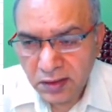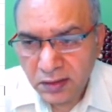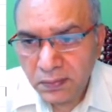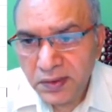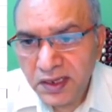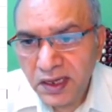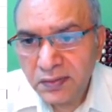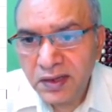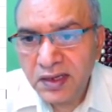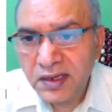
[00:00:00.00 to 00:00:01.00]

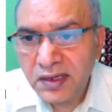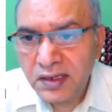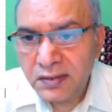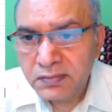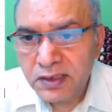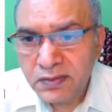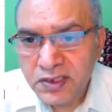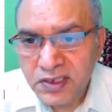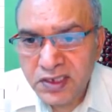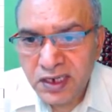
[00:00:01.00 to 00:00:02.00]
BAV,
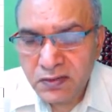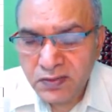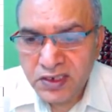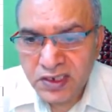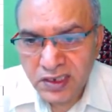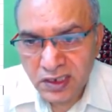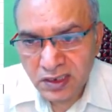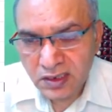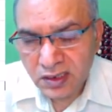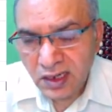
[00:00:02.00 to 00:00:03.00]
BVC and VCA.
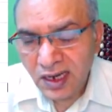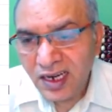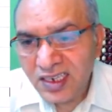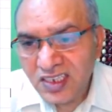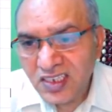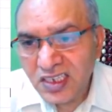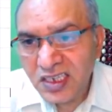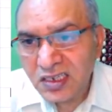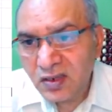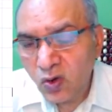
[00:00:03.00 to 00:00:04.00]
Let us
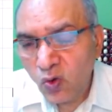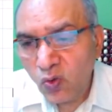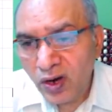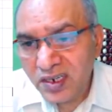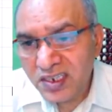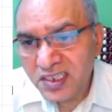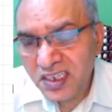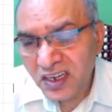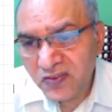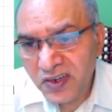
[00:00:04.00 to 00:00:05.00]
see what is
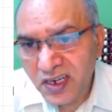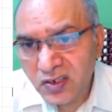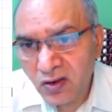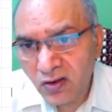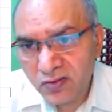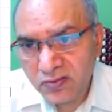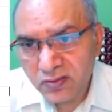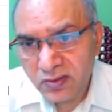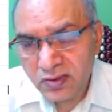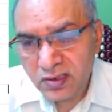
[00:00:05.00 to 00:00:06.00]
the effect of
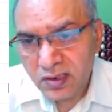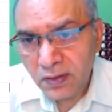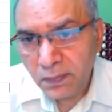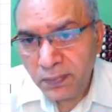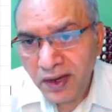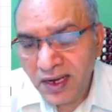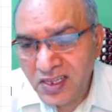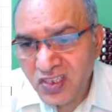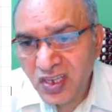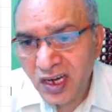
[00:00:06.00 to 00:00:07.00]

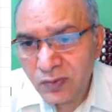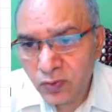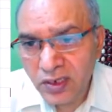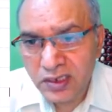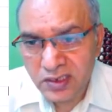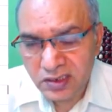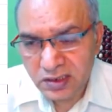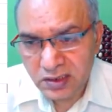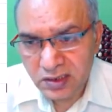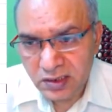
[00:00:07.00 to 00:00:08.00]
balanced harmonics
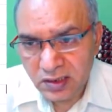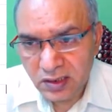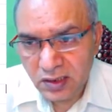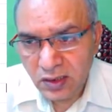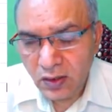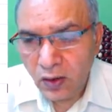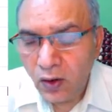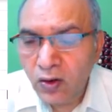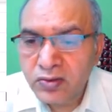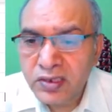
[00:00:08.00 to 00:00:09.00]

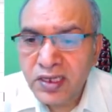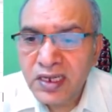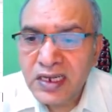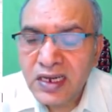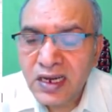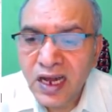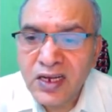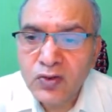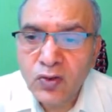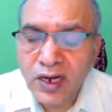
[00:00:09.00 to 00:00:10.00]
on the
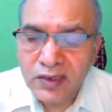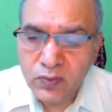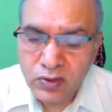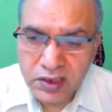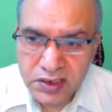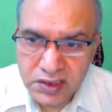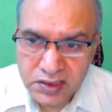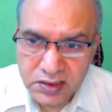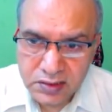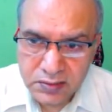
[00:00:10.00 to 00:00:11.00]
line-to-line voltages.